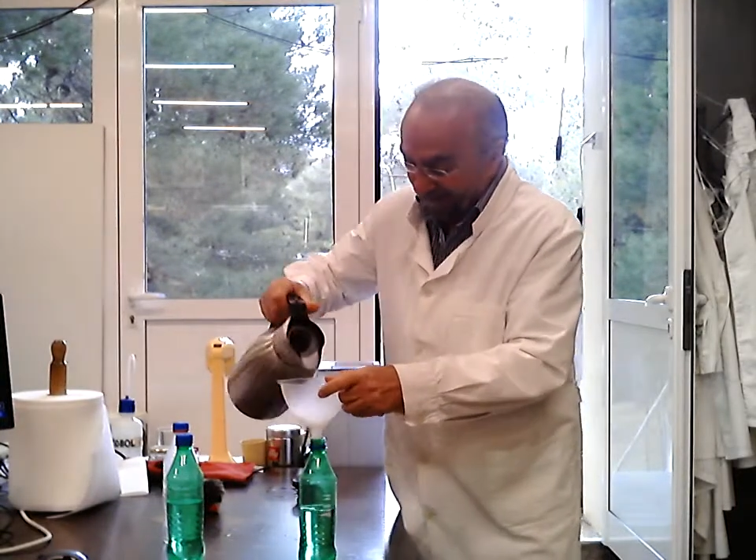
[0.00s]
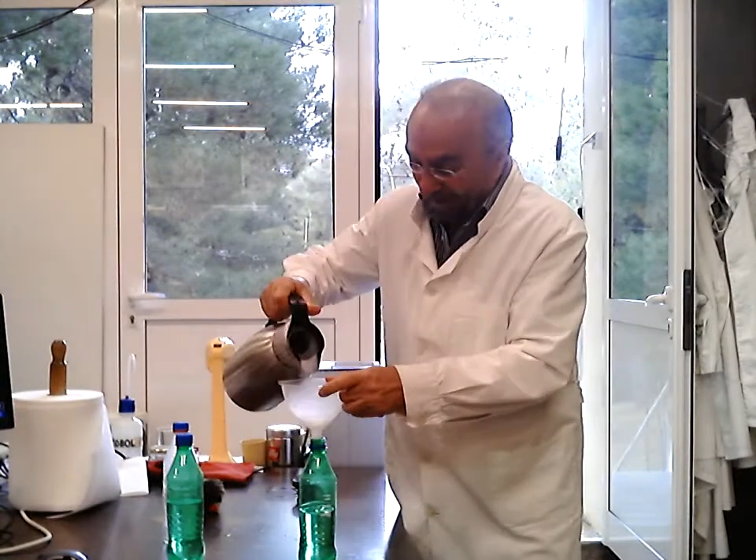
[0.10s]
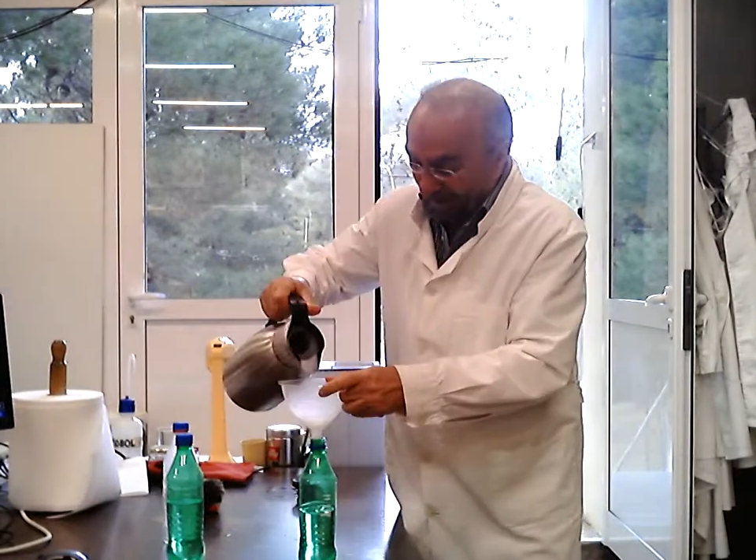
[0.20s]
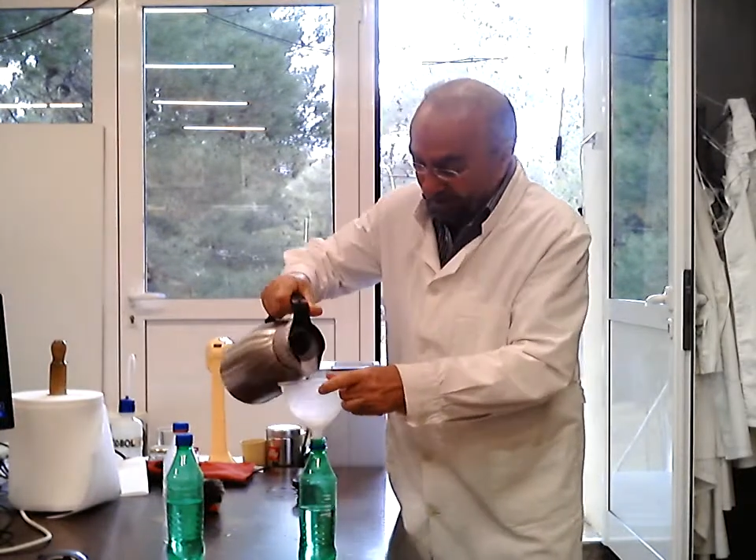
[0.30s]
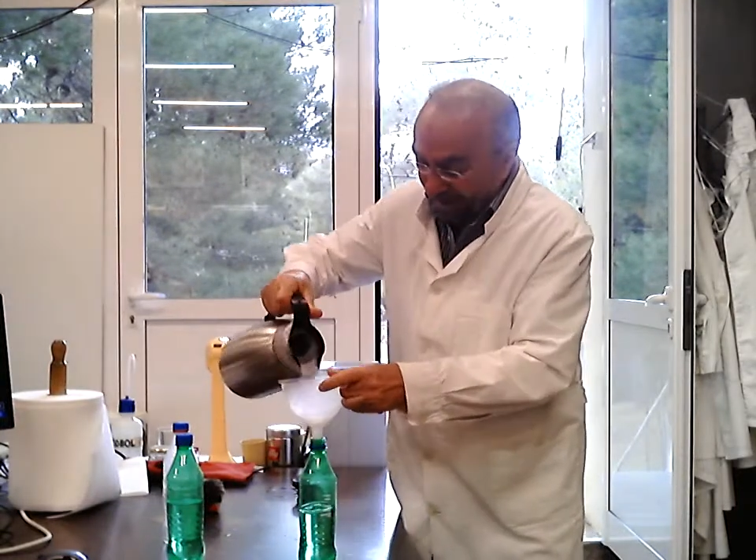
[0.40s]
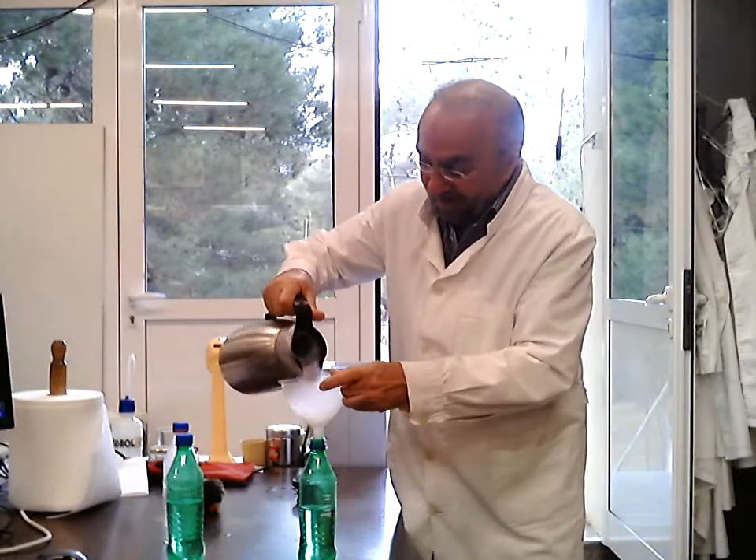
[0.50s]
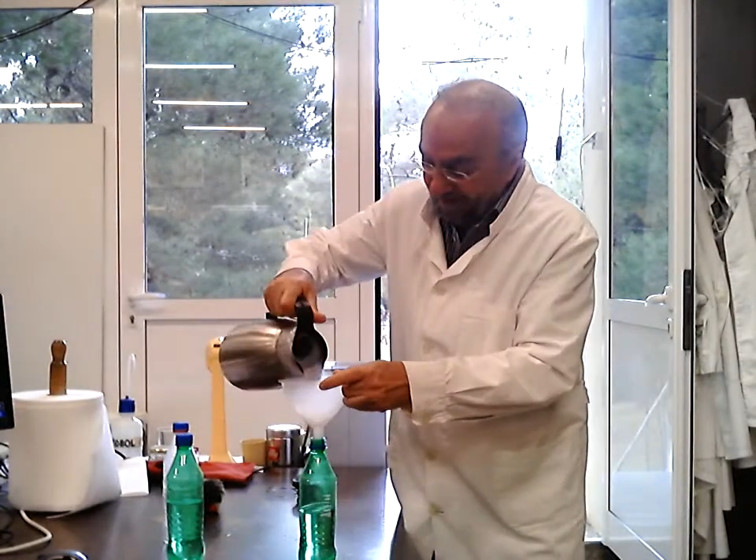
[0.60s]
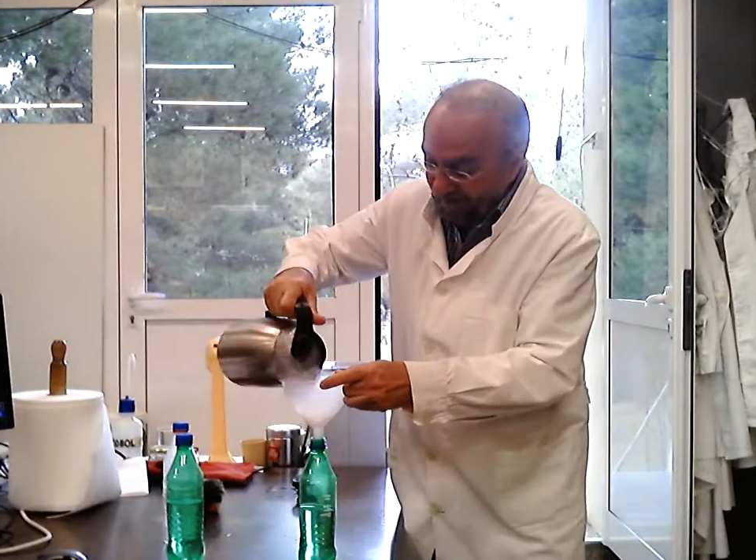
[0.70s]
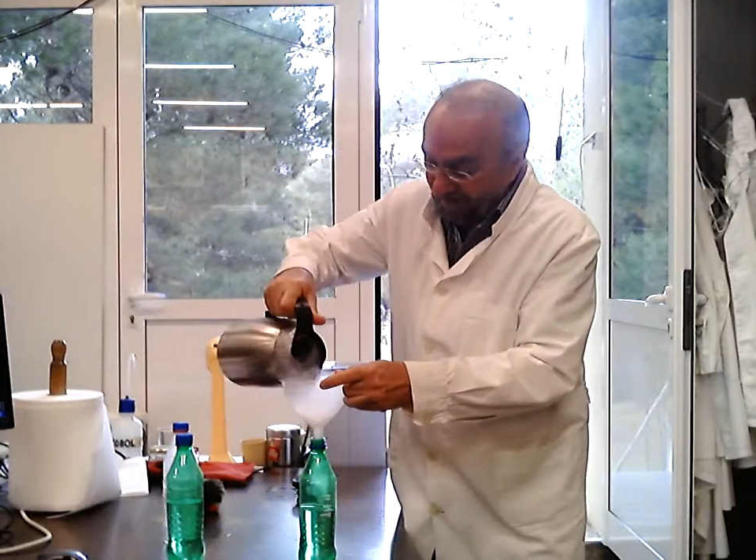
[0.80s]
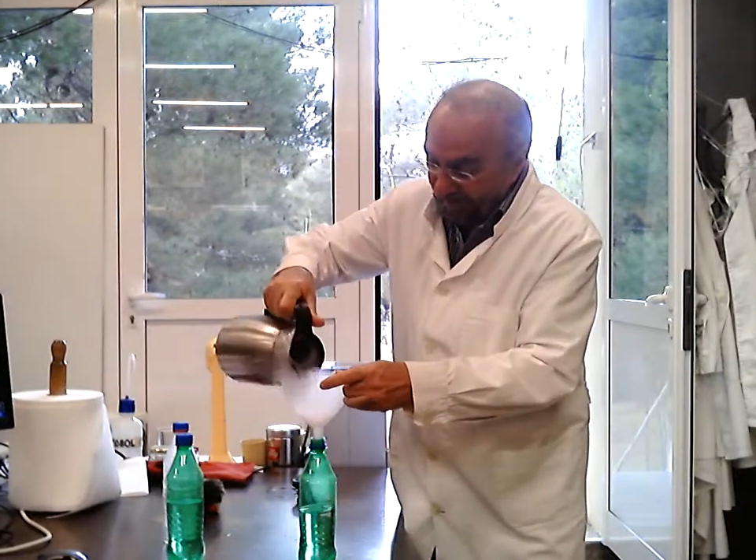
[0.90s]
But you can
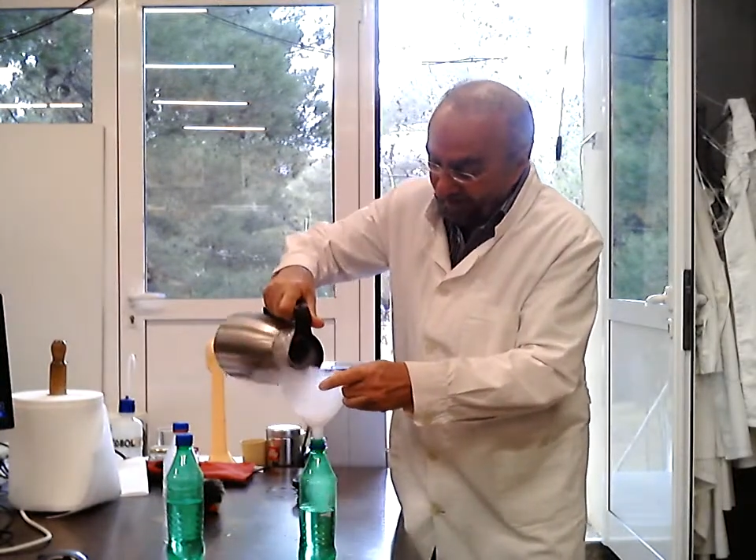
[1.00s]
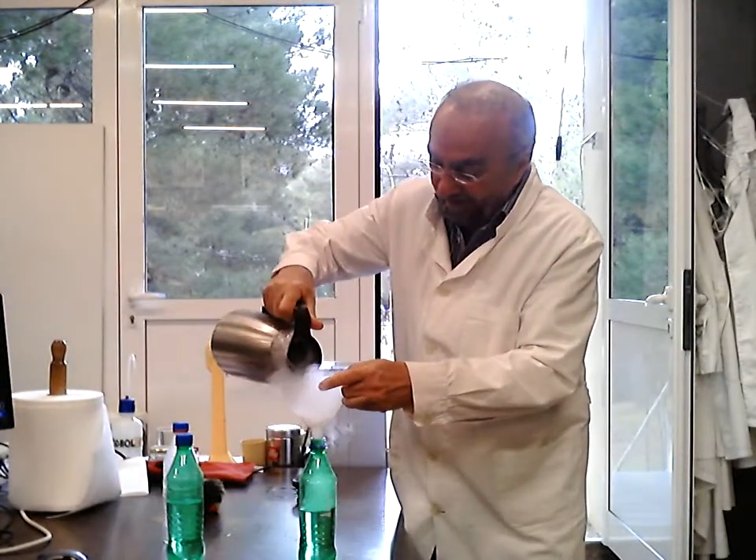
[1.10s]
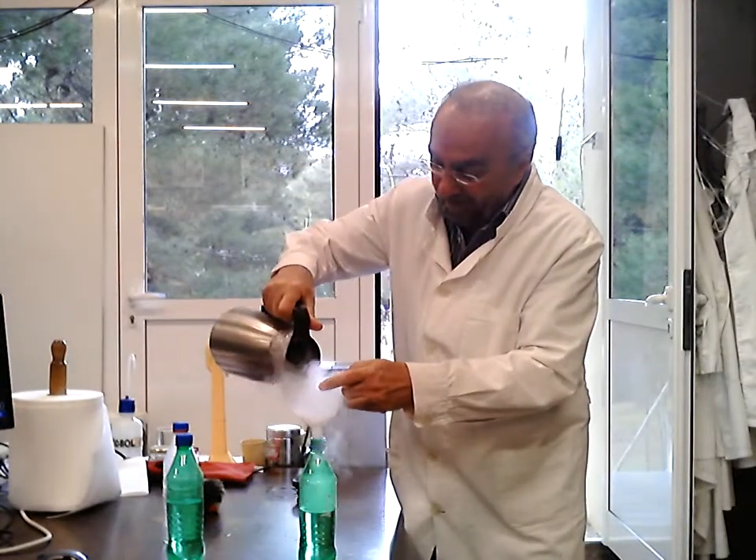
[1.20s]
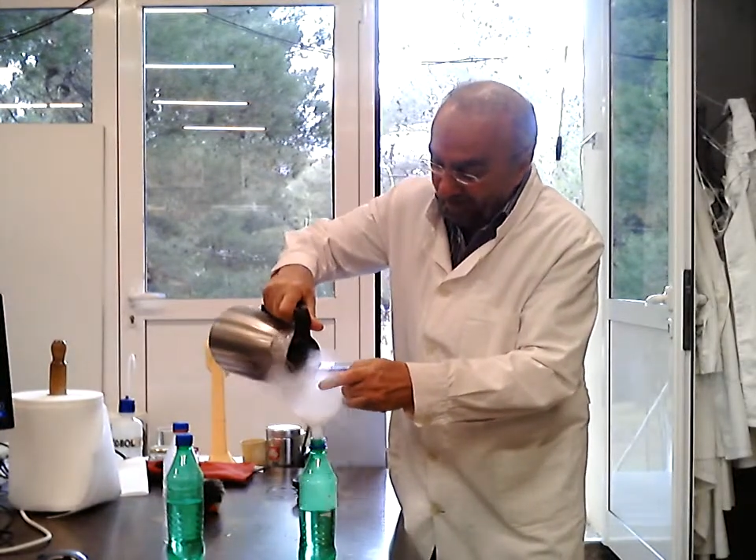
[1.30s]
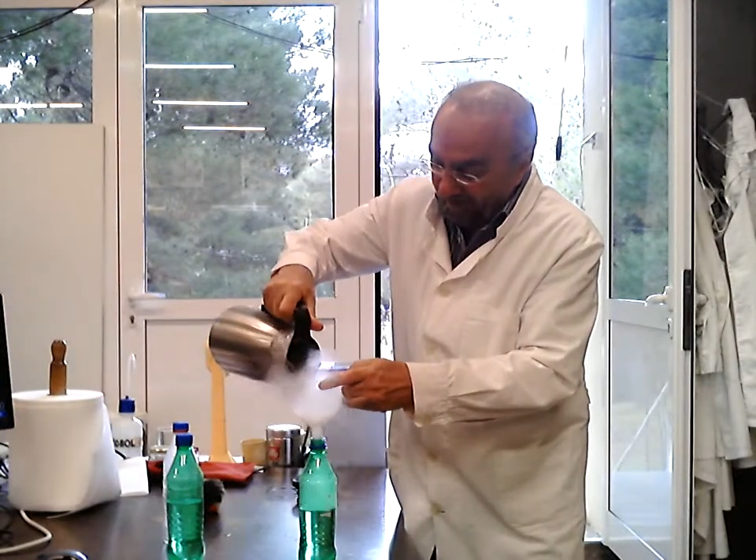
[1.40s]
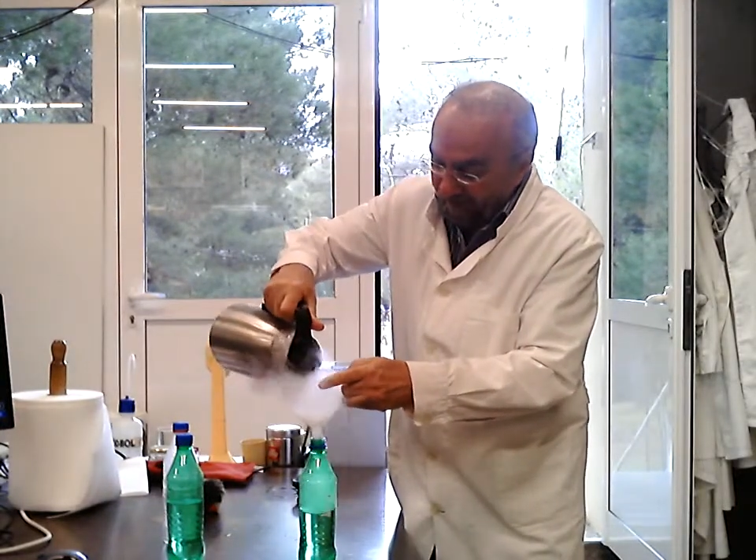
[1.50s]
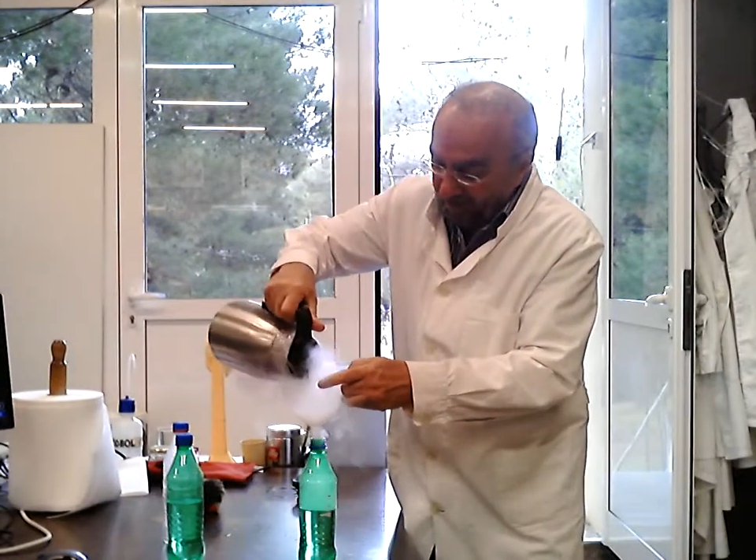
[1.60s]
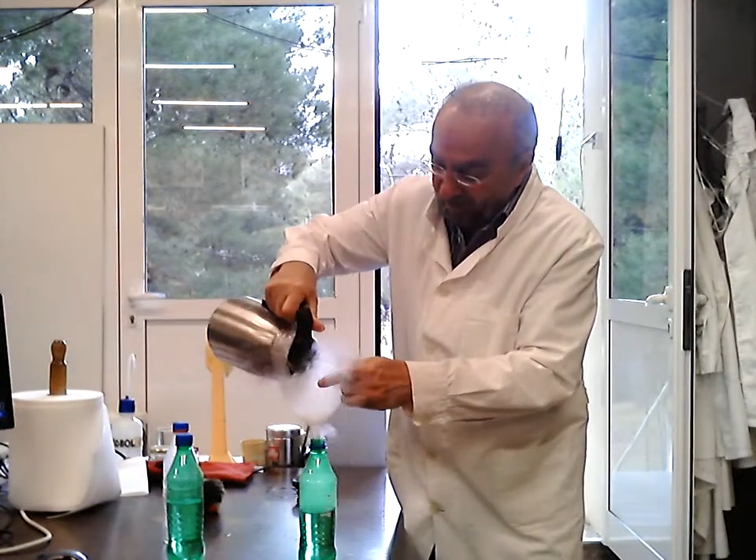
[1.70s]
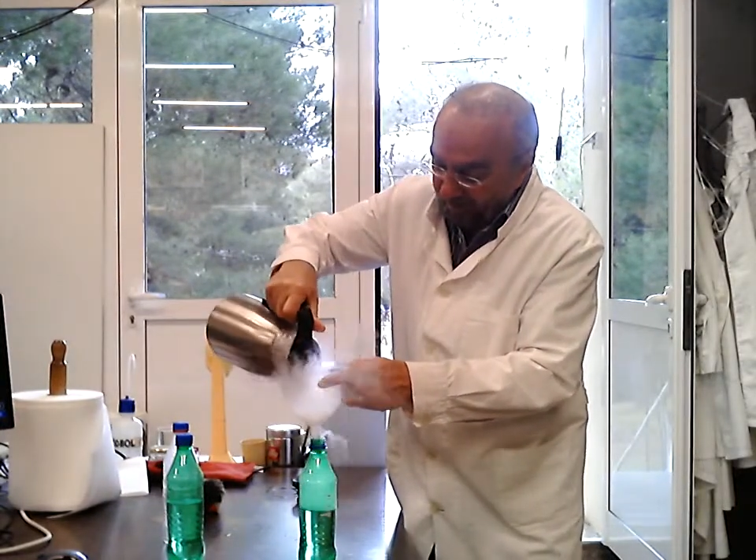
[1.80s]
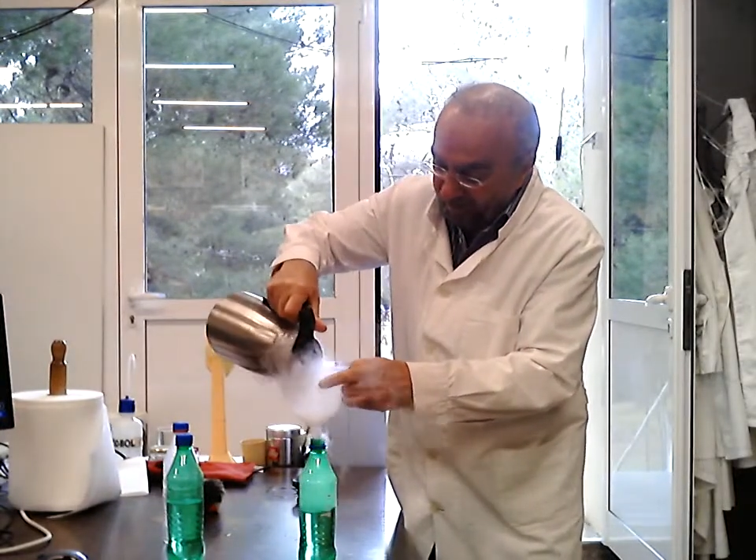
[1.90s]
see the reaction